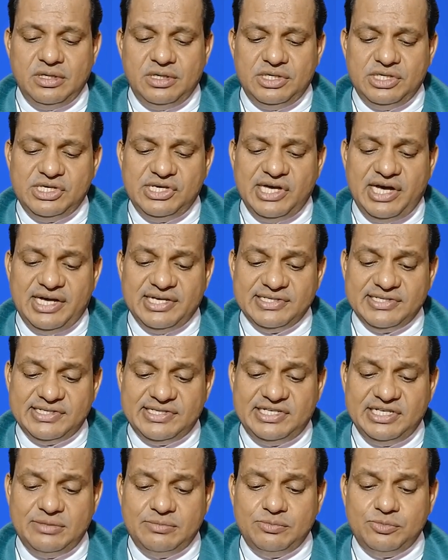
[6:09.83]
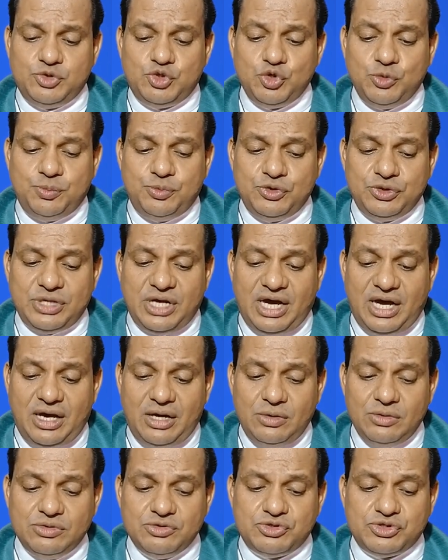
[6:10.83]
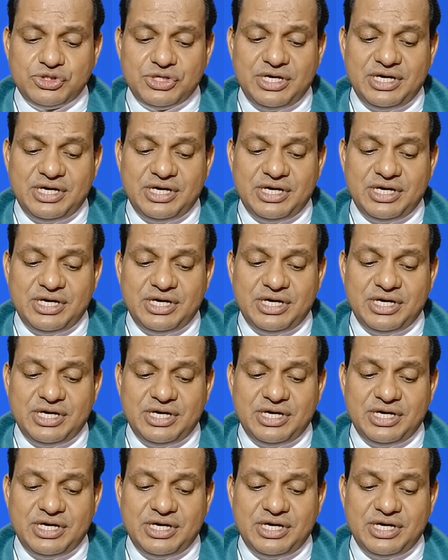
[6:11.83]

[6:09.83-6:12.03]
he asked him to put out